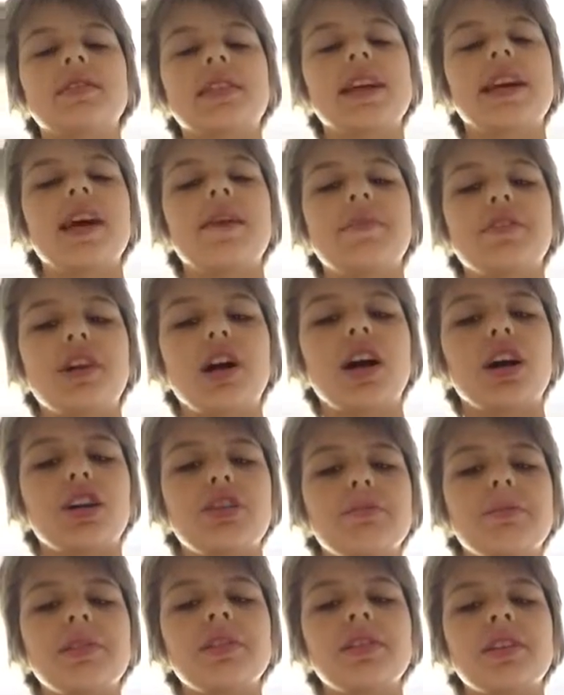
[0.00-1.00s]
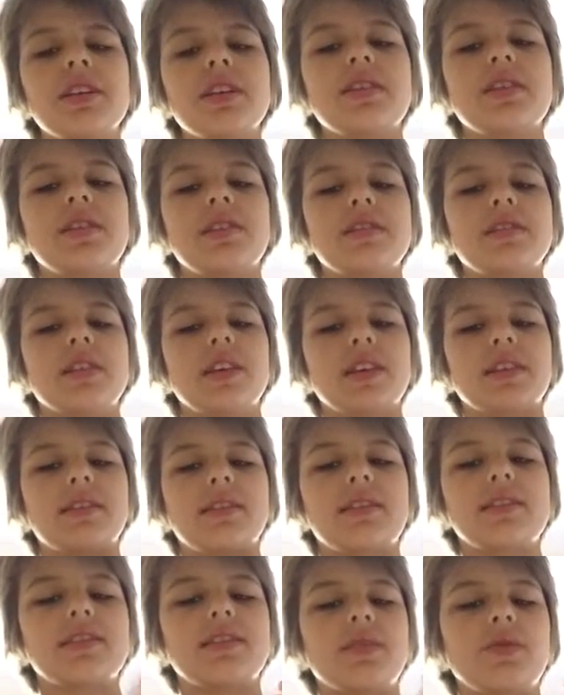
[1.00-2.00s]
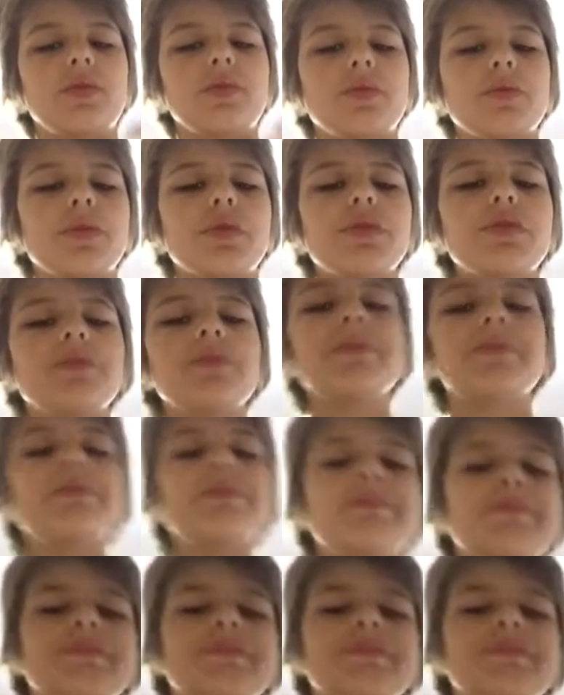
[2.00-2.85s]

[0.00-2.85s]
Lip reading: they have an argument in this like this little room.